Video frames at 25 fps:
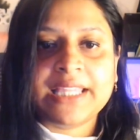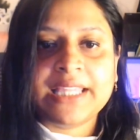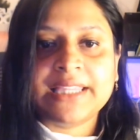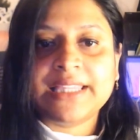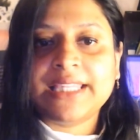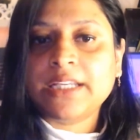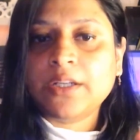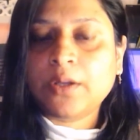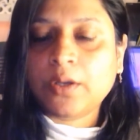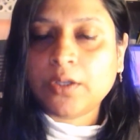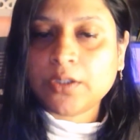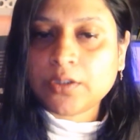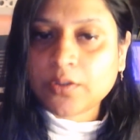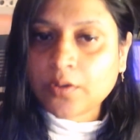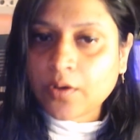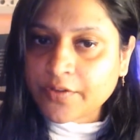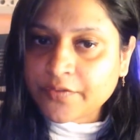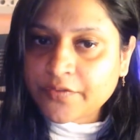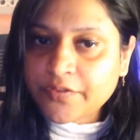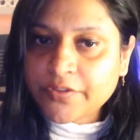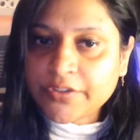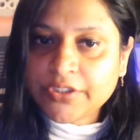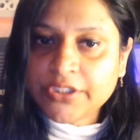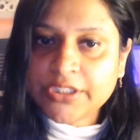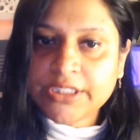They're not
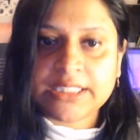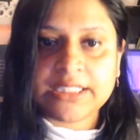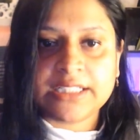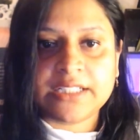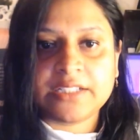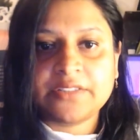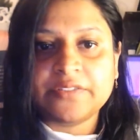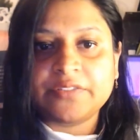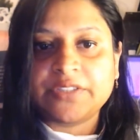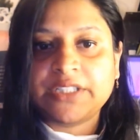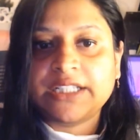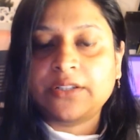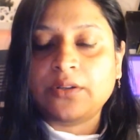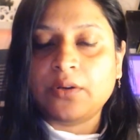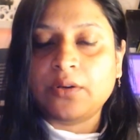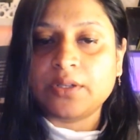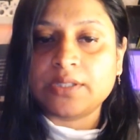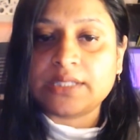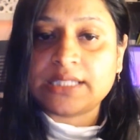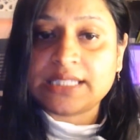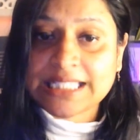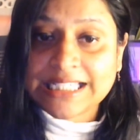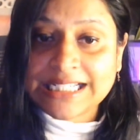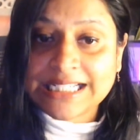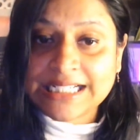confident enough, they're
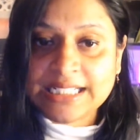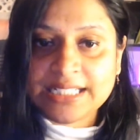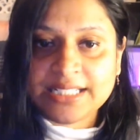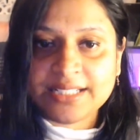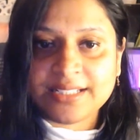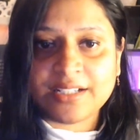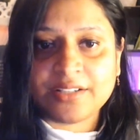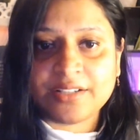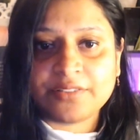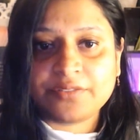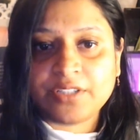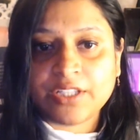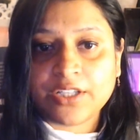not skilled enough,